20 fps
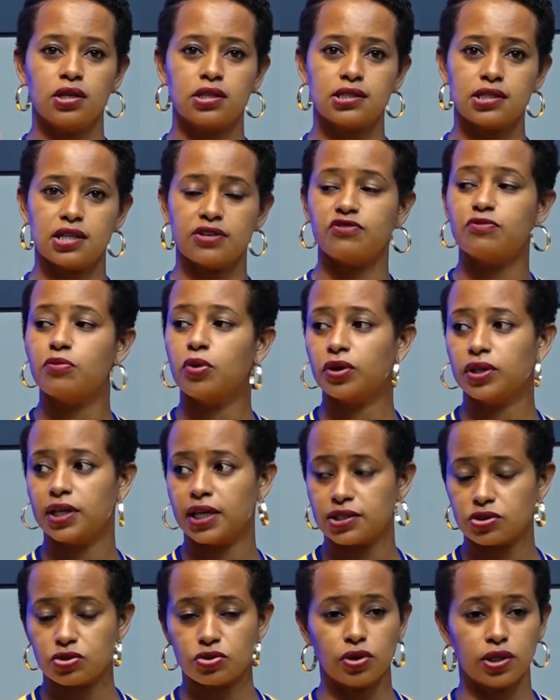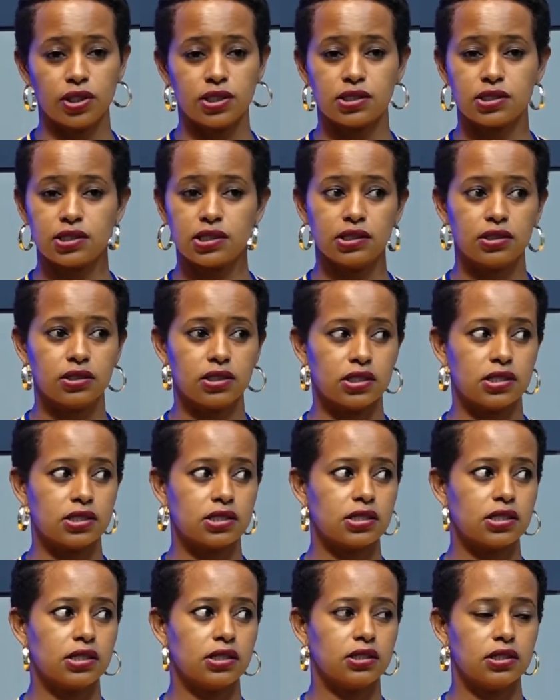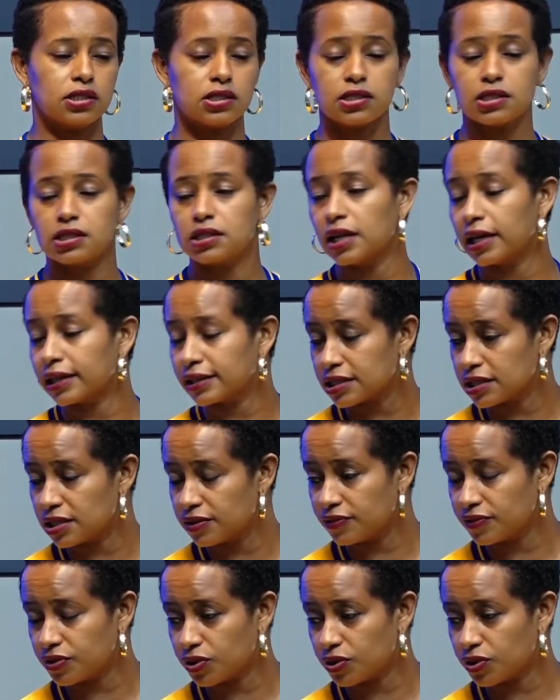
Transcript: Safe Border is still active.